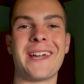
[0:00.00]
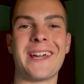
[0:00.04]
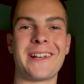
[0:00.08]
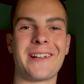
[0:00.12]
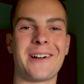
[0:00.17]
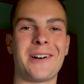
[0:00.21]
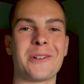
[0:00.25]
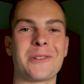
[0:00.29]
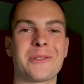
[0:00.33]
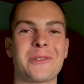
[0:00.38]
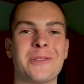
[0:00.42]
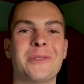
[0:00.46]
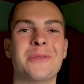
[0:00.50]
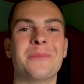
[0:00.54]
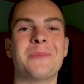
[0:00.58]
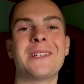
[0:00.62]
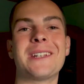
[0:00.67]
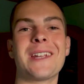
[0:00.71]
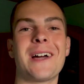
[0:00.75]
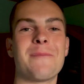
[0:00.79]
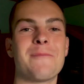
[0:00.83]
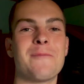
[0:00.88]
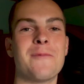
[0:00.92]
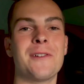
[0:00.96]
out to meet
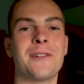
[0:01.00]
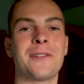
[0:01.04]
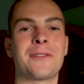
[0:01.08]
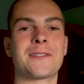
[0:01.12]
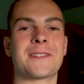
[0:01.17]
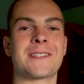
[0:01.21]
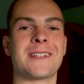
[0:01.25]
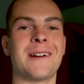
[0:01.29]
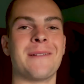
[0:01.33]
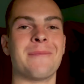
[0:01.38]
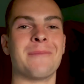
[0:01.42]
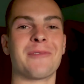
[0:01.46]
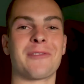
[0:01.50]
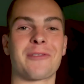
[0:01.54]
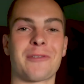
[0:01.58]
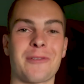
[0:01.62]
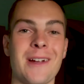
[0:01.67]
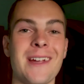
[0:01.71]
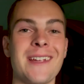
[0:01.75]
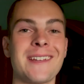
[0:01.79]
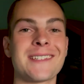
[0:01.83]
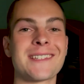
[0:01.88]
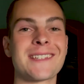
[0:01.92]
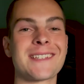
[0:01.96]
up with some
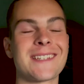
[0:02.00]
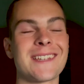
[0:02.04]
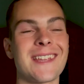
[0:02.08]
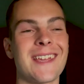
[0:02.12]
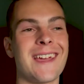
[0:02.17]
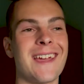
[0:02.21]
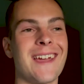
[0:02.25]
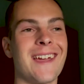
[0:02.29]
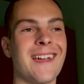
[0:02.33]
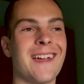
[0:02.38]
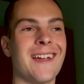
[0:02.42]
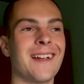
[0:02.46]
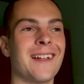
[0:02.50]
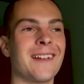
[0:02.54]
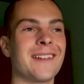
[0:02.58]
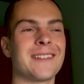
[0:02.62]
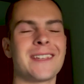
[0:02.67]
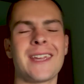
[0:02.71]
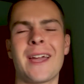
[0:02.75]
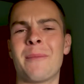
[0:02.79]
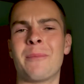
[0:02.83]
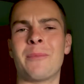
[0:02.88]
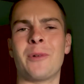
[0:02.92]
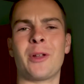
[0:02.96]
friends, and
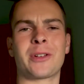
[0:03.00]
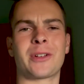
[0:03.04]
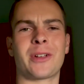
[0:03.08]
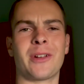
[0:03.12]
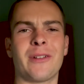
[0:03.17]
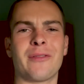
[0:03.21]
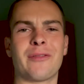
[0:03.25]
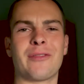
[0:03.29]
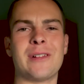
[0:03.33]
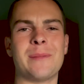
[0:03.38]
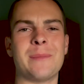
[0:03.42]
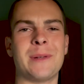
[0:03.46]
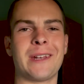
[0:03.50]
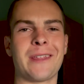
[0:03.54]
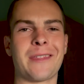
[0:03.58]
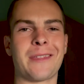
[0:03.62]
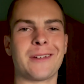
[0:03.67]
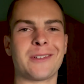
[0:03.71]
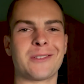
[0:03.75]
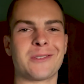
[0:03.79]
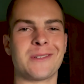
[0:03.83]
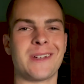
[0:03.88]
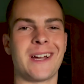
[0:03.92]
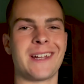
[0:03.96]
yeah, I'm not gonna film
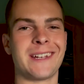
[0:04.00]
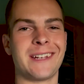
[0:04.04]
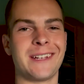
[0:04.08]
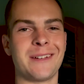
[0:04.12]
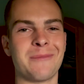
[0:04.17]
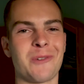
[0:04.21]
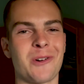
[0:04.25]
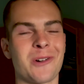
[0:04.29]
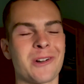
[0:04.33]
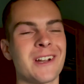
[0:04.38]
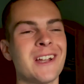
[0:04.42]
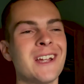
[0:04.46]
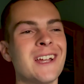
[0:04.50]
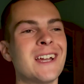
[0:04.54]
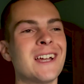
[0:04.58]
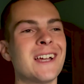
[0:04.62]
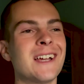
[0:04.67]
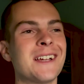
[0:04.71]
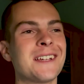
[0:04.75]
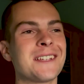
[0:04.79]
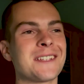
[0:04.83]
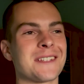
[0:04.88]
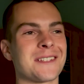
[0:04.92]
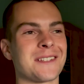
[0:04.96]
anything tonight anymore.
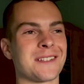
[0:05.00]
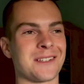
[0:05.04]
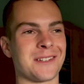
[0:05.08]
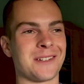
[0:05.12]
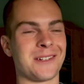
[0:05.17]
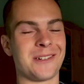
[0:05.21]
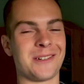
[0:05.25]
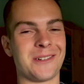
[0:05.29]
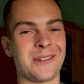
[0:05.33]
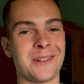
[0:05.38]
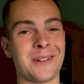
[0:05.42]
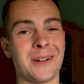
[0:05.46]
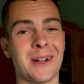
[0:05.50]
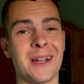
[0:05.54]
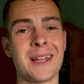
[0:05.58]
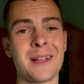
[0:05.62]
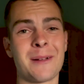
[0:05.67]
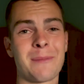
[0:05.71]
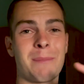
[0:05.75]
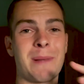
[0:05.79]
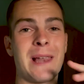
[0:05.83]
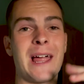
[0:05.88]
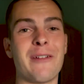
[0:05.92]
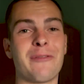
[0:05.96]
So
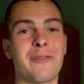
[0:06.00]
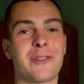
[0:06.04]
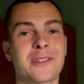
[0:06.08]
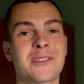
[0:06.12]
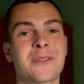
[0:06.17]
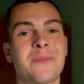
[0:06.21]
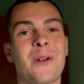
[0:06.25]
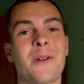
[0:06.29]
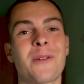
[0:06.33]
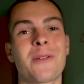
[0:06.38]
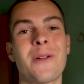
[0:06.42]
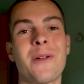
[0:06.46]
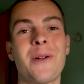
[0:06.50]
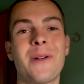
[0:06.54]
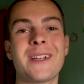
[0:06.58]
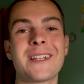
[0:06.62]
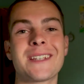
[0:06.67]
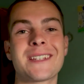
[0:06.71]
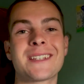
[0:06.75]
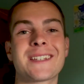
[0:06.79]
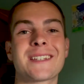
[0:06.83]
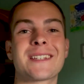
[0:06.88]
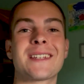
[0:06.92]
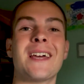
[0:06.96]
plan for tomorrow
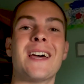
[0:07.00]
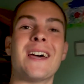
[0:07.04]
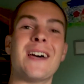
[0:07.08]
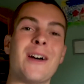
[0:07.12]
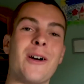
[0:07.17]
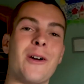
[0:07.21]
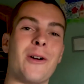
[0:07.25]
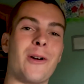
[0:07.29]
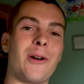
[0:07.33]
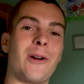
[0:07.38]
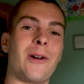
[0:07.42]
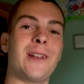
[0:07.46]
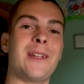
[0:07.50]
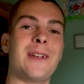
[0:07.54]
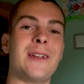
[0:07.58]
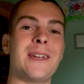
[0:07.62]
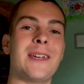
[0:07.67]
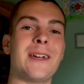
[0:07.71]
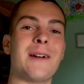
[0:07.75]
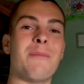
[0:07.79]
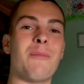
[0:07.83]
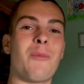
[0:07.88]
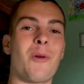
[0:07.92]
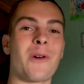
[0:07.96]
is
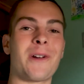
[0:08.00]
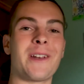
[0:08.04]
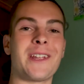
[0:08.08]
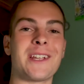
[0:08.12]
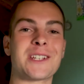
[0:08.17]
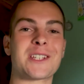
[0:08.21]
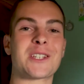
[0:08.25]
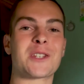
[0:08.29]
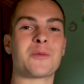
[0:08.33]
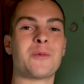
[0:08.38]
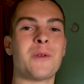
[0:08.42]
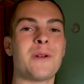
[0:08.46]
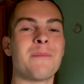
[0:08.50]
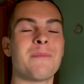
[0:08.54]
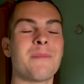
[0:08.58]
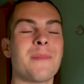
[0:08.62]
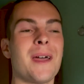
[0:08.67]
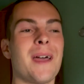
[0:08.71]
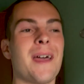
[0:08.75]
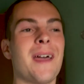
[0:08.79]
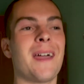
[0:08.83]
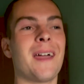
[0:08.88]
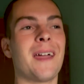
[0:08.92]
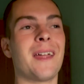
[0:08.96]
early morning swim
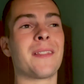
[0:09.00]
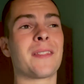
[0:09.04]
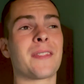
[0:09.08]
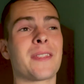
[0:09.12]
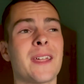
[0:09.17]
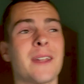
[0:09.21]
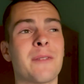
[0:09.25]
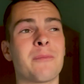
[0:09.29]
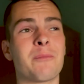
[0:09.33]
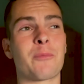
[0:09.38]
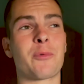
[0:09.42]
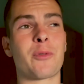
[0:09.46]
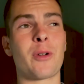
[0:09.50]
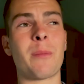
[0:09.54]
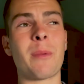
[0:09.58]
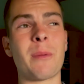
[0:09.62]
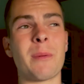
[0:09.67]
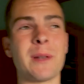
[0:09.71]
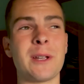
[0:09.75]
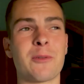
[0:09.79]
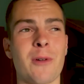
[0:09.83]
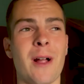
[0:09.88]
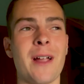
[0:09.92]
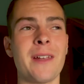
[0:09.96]
and then
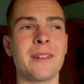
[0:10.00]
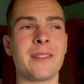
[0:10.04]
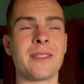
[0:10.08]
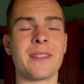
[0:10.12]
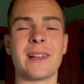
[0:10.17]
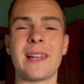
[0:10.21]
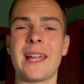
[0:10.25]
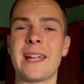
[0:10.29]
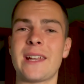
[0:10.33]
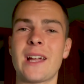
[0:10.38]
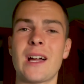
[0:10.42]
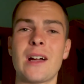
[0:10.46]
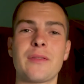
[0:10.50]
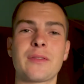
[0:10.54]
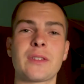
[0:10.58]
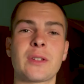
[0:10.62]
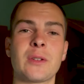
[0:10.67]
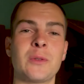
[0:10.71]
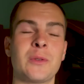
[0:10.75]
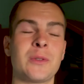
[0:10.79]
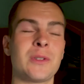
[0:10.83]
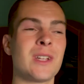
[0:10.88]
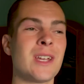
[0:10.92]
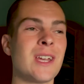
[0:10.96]
probably run in the late
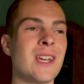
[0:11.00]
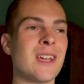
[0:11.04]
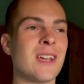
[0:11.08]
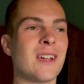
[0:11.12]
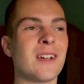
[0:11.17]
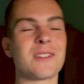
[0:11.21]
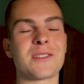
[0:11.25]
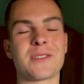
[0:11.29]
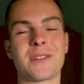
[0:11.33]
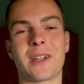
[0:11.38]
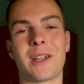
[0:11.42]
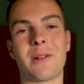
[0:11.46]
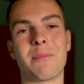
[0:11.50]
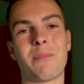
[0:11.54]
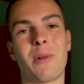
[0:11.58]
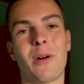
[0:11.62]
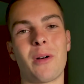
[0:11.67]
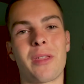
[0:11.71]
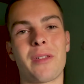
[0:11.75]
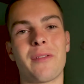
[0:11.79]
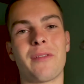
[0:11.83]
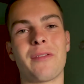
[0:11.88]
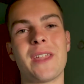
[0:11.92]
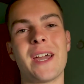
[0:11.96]
afternoon, so I get
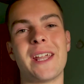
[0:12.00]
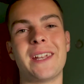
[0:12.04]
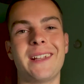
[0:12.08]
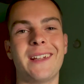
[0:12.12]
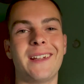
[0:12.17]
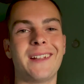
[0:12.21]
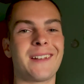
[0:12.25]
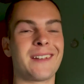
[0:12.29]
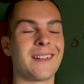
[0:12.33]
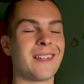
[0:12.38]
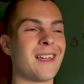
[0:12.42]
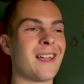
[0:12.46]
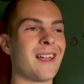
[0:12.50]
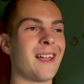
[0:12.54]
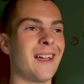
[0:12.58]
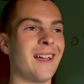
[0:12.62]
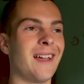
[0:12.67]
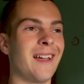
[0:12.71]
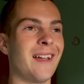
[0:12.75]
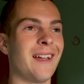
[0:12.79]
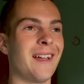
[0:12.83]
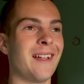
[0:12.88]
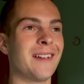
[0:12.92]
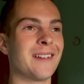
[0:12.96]
both of that in,
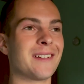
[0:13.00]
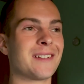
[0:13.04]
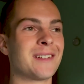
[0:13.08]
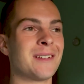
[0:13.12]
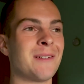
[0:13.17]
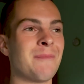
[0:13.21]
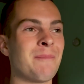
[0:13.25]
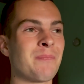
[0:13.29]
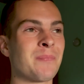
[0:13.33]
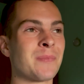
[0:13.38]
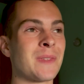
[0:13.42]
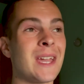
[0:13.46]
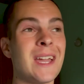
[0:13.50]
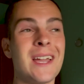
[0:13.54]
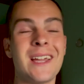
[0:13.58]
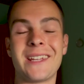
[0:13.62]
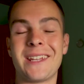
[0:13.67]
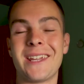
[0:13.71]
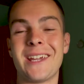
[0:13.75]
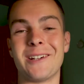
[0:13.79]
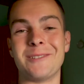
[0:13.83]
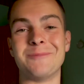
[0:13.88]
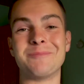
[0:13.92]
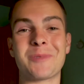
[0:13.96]
and
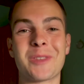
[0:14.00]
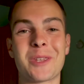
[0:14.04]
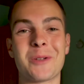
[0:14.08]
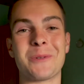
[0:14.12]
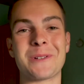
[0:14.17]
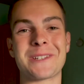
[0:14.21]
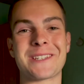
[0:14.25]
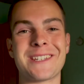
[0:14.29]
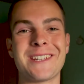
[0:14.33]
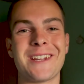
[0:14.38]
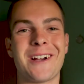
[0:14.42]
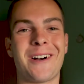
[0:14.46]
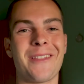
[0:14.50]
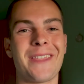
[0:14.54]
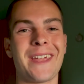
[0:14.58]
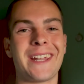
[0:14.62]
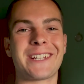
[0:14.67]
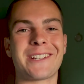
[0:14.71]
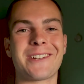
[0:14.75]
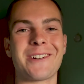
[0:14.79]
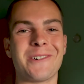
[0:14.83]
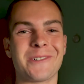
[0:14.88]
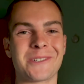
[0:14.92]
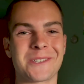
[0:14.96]
yeah, you will see how that
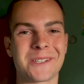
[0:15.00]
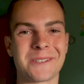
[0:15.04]
goes.